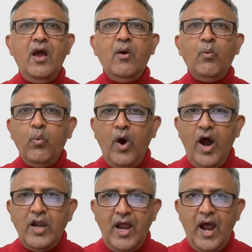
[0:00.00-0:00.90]

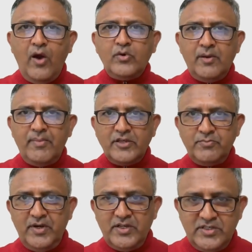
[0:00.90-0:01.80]
what outcome has
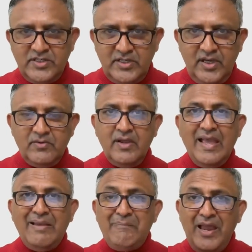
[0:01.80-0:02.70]
been achieved.
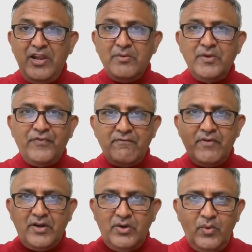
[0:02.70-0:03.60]
Many of the
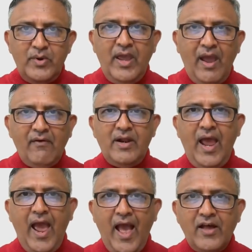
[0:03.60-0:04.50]
framework don't even
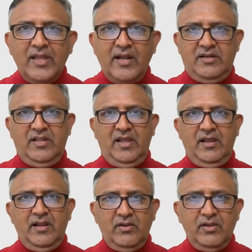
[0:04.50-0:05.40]
have that
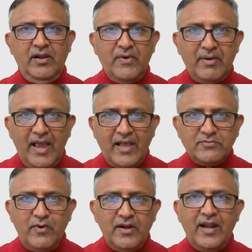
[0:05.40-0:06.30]
thinking. In fact, guess
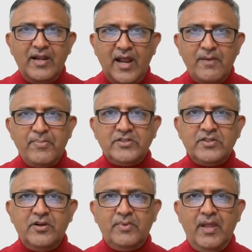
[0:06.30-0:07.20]
what?
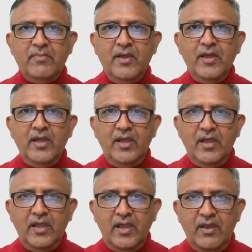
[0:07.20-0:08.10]
99% of them
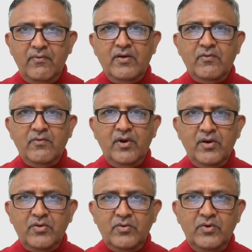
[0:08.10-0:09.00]
even
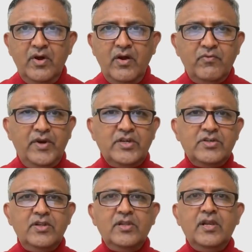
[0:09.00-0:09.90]
do not
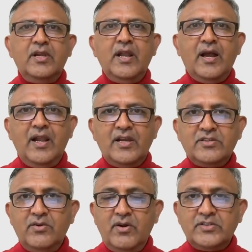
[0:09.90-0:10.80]
reach the data
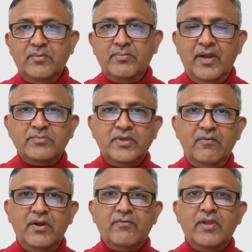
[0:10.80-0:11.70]
collection, or sometimes
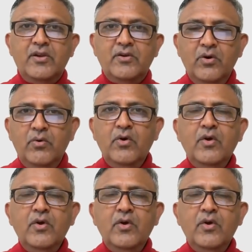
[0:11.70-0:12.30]
even if they do,